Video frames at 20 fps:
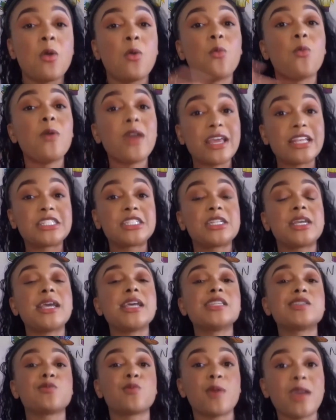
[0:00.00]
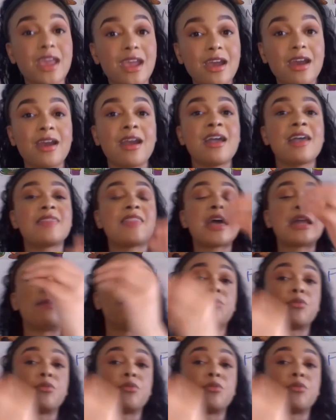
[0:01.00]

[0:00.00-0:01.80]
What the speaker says: which is where that